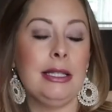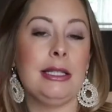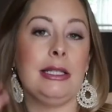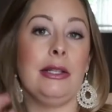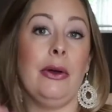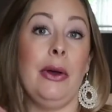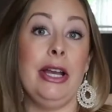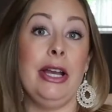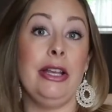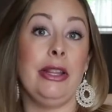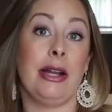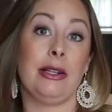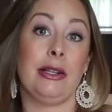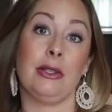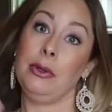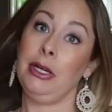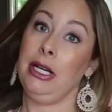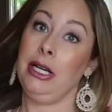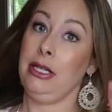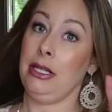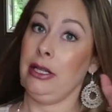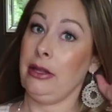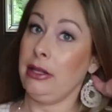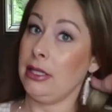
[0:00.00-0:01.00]
So that's what
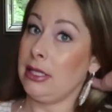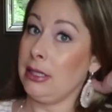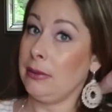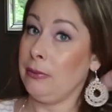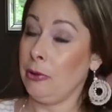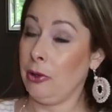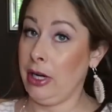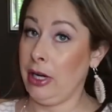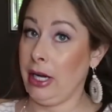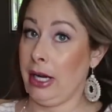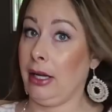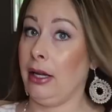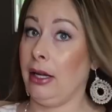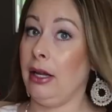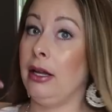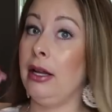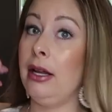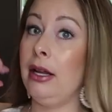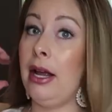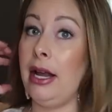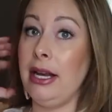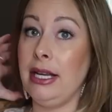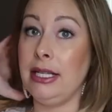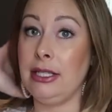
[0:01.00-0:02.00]
I did this morning.
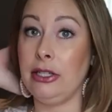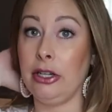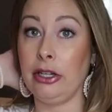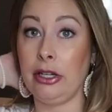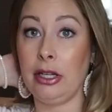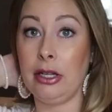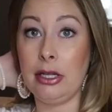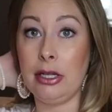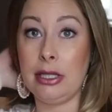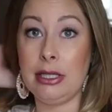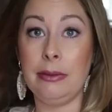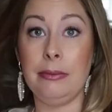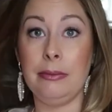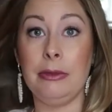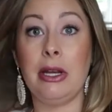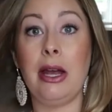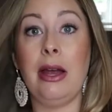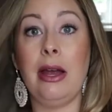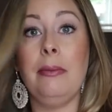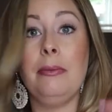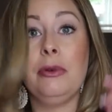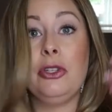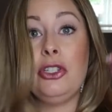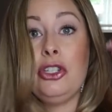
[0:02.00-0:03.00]
I took some
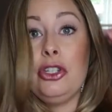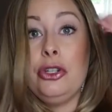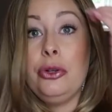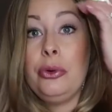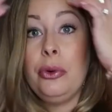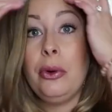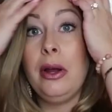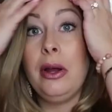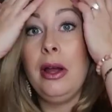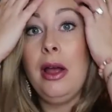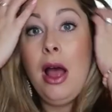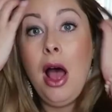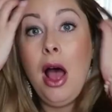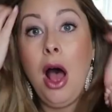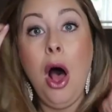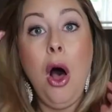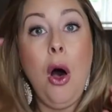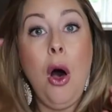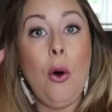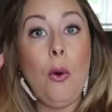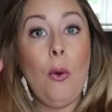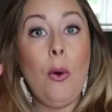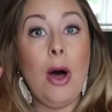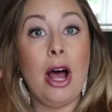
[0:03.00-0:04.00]
time to
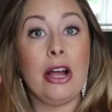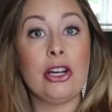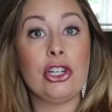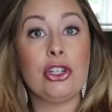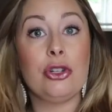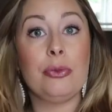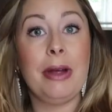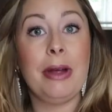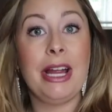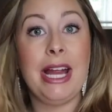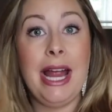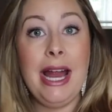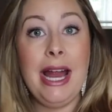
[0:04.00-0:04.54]
wash my